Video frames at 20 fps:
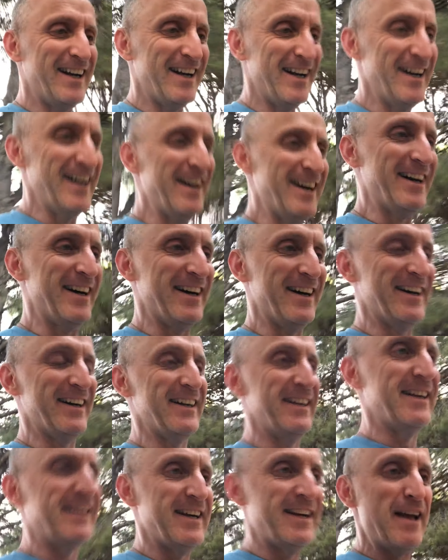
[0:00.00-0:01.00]
uh,
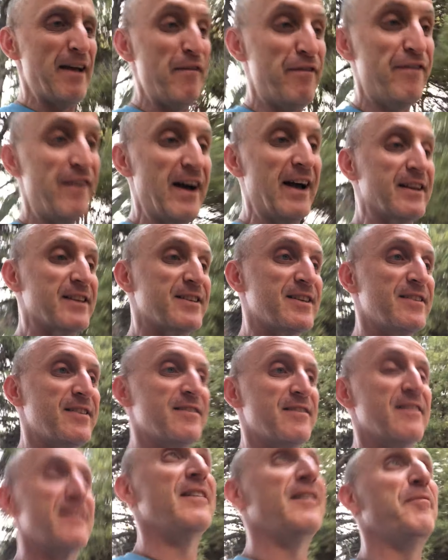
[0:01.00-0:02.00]
in fact,
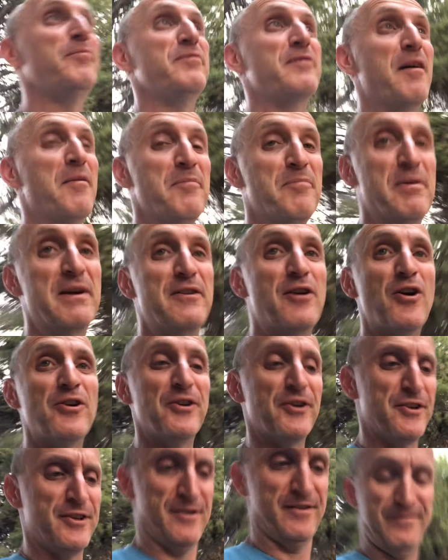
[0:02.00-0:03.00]
I've, I've been
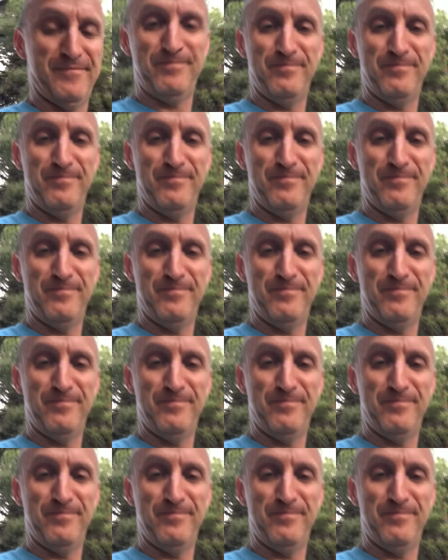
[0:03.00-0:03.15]
honoured.